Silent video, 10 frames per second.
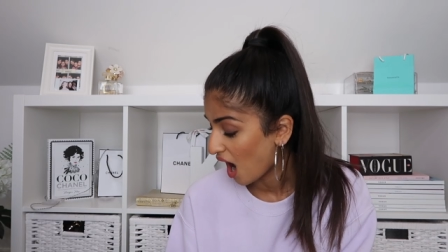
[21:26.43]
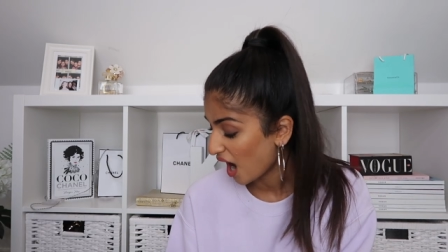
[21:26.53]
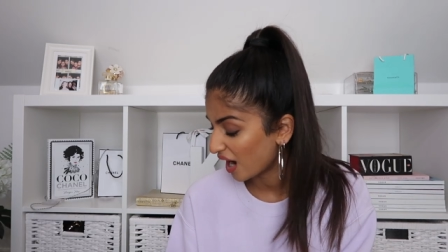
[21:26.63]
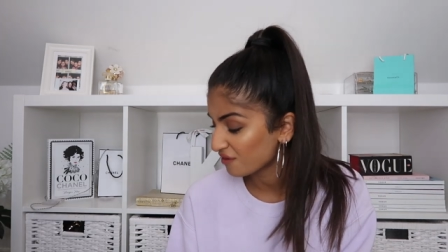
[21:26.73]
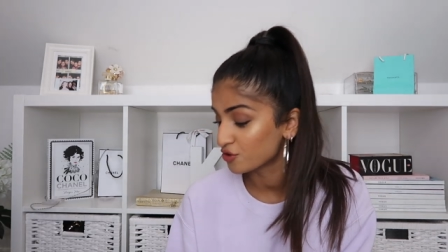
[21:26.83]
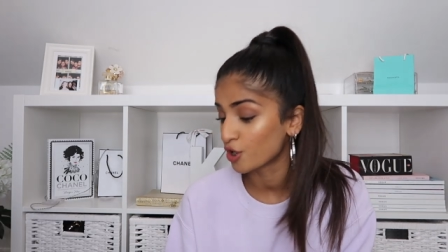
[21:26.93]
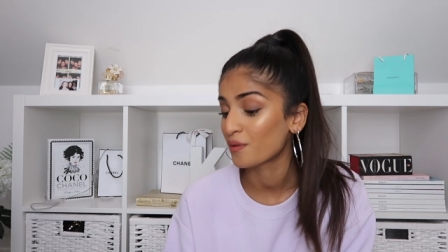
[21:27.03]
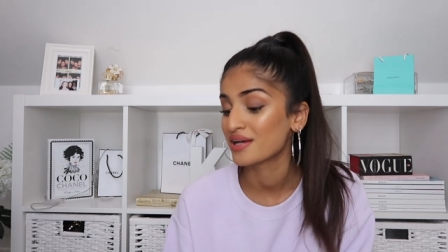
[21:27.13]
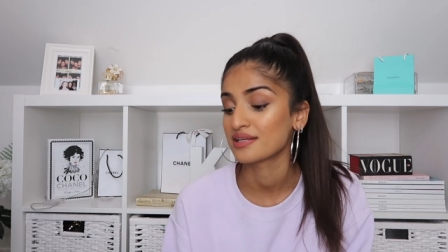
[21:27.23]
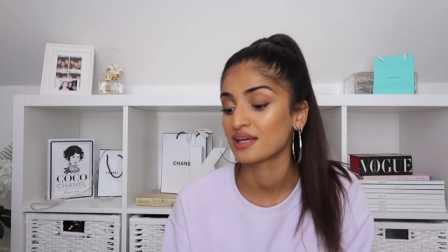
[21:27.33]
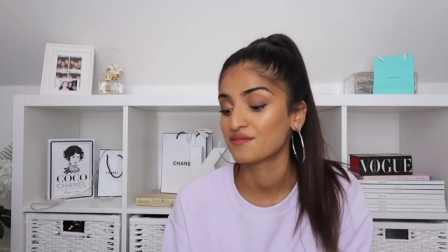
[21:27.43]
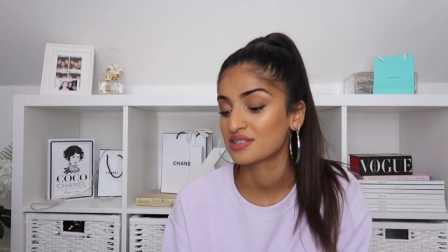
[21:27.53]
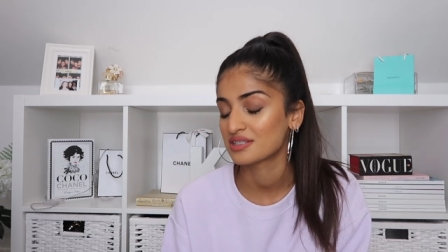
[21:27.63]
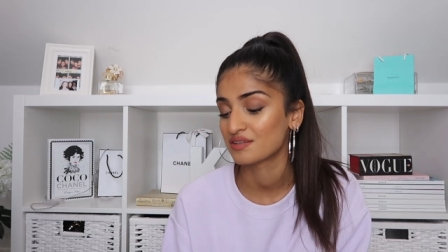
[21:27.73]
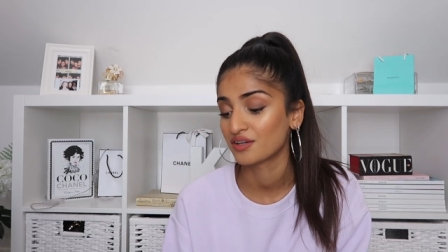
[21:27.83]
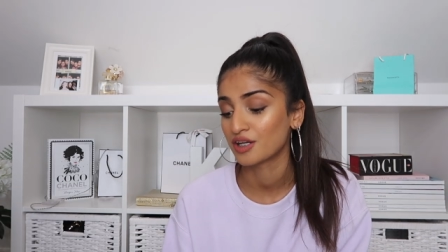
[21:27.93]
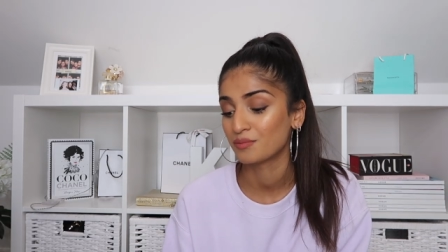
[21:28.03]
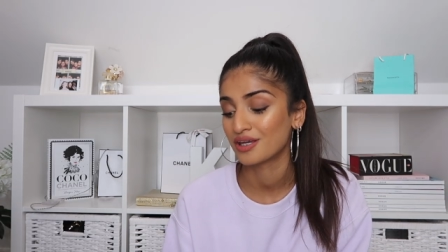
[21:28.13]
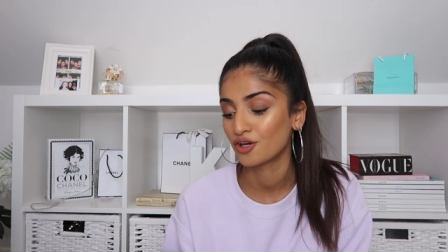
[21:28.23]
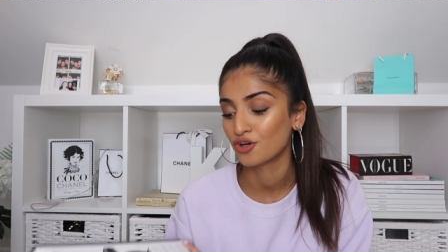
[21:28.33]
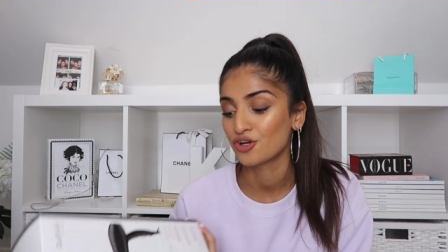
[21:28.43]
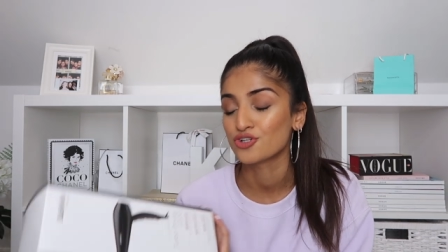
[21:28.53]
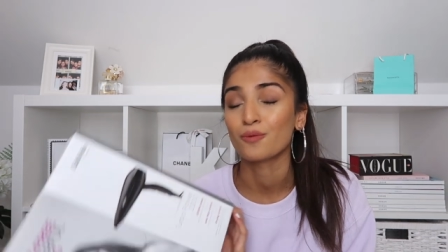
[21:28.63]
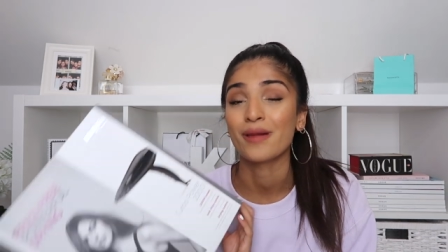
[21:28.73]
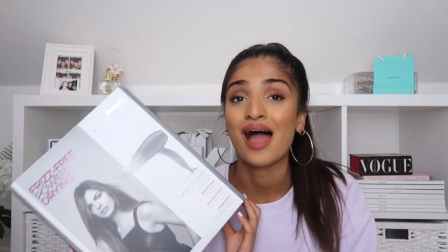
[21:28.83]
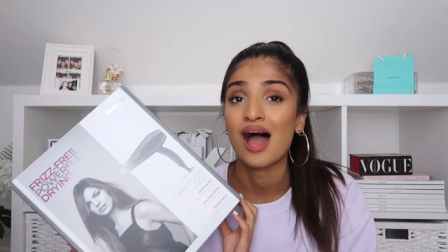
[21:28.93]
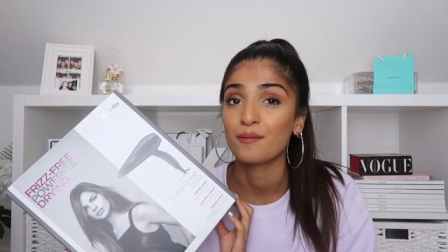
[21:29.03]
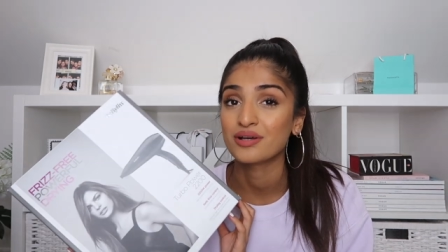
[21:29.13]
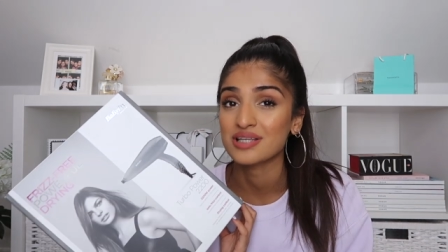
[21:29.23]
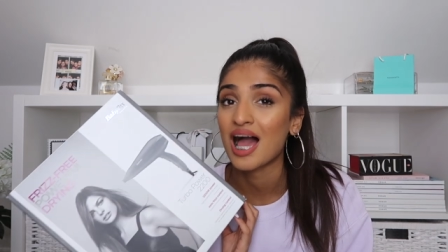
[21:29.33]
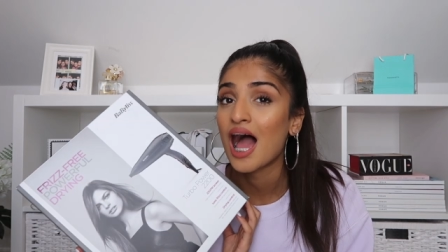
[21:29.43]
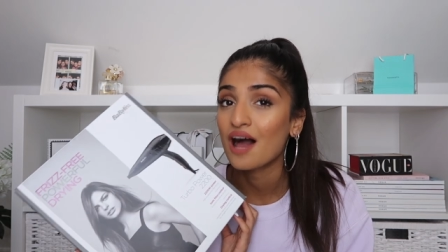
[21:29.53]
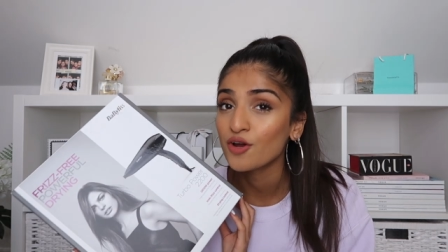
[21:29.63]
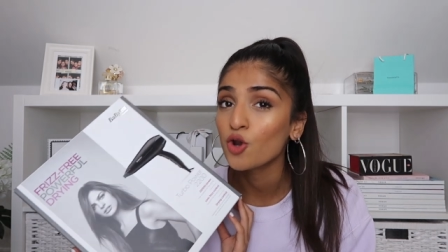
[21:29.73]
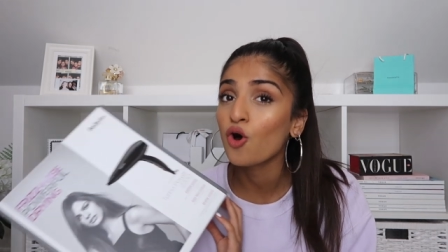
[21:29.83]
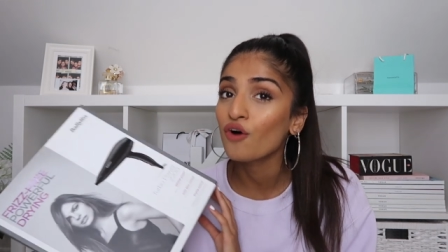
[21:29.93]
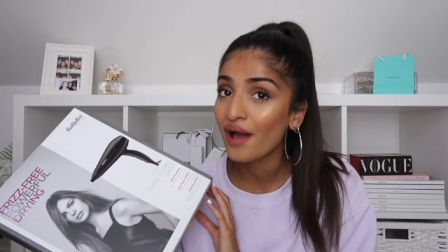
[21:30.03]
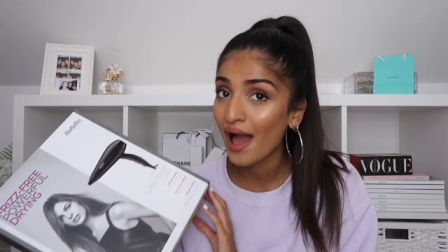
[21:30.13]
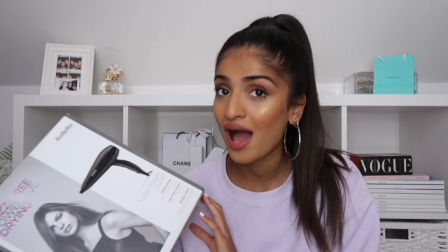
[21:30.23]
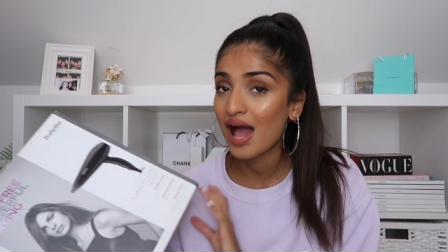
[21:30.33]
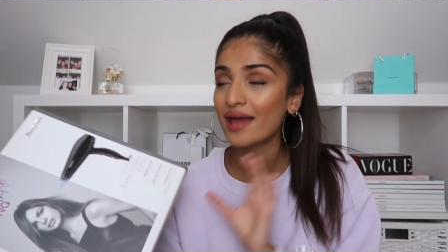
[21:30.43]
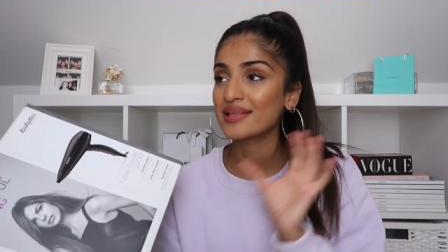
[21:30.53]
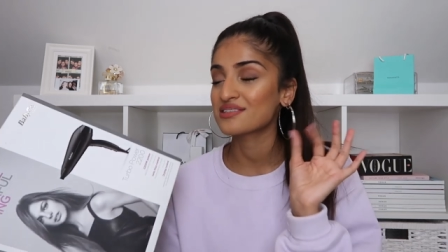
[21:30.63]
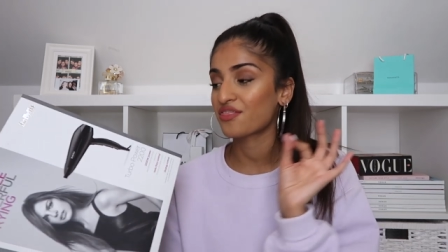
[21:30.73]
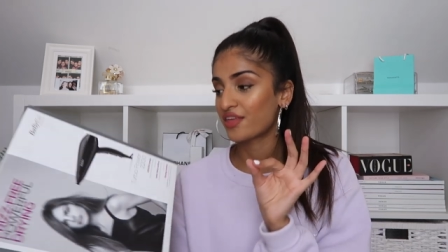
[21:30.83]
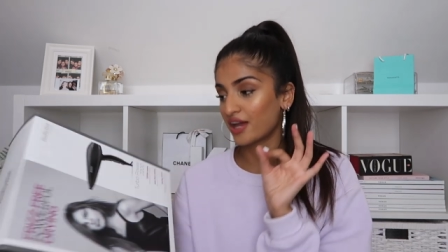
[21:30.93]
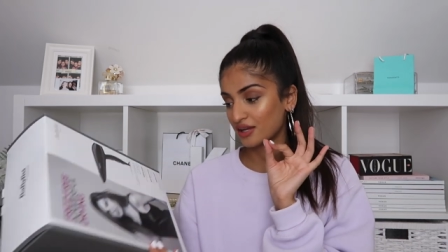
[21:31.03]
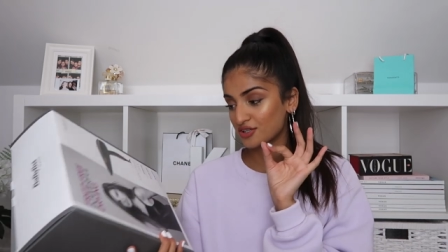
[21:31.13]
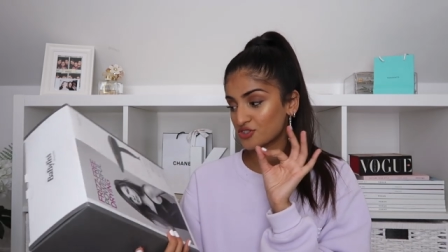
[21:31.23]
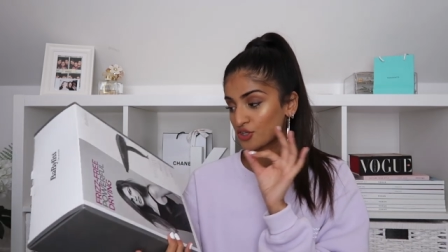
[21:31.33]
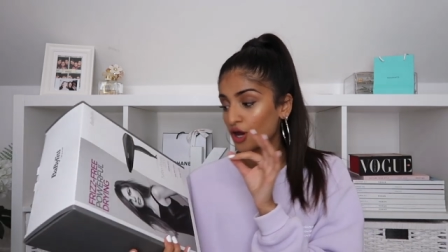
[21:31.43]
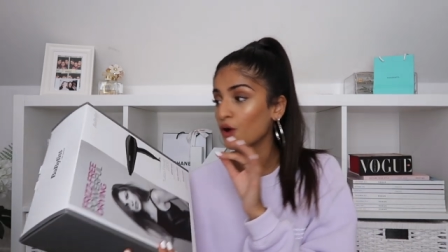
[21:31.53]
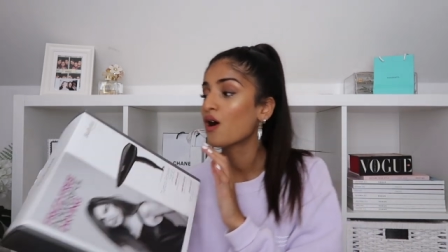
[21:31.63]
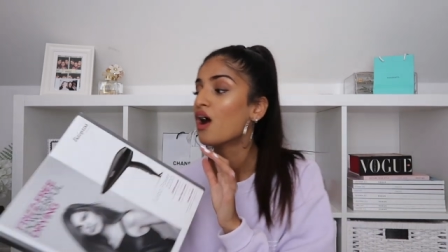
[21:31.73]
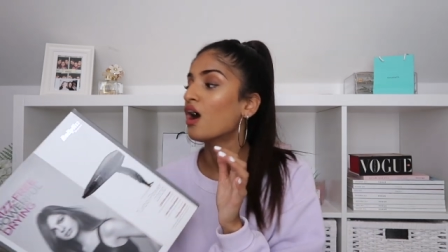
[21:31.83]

I have no idea if this is even going to be good on my hair because I have a lot of hair and it's thick, so